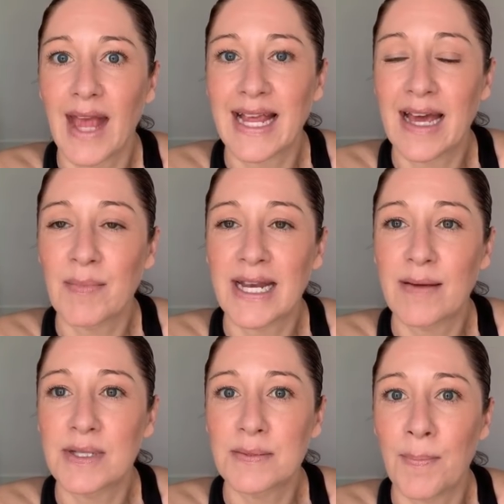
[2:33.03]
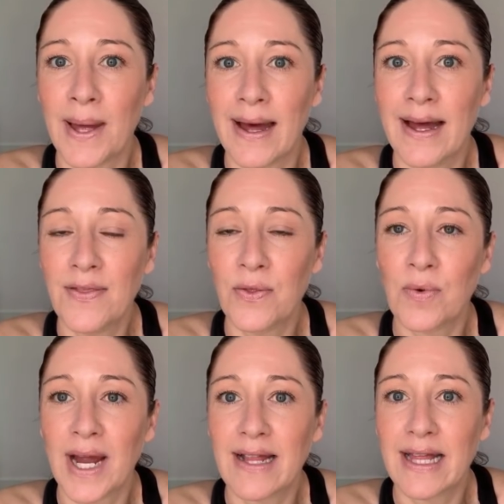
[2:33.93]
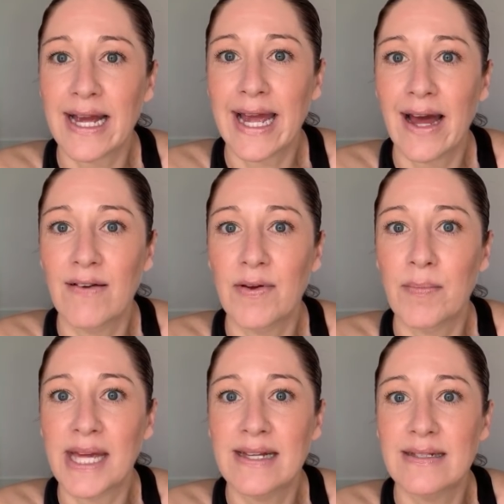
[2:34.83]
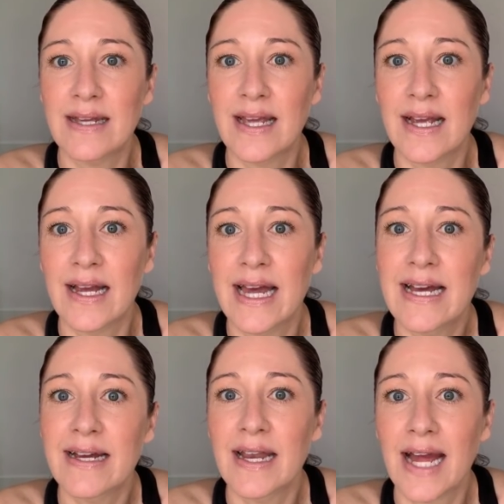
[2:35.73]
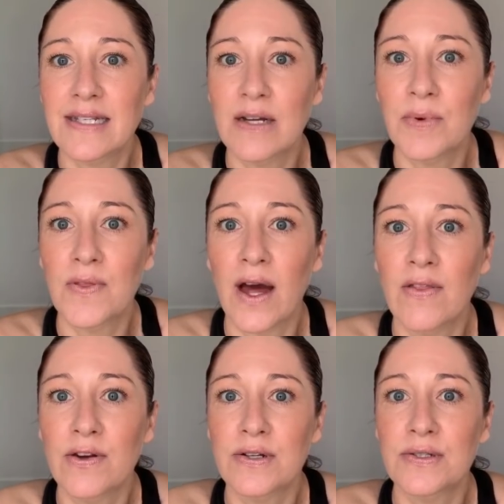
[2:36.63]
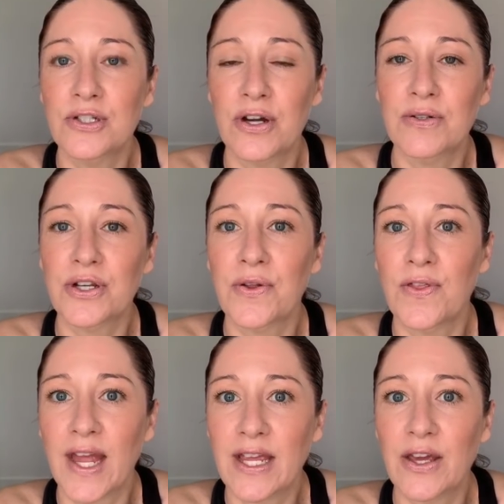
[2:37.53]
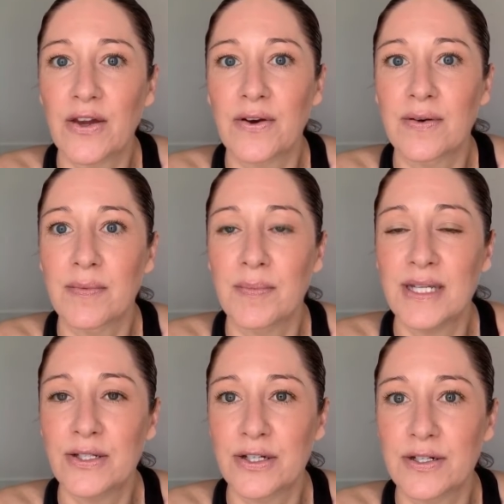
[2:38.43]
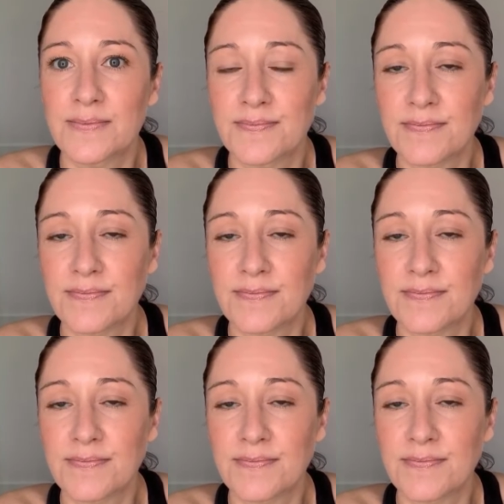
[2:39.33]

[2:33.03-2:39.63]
Again, my name is Beth O'Reilly. I have amazing connecting with others. Jojo, thank you. Me too.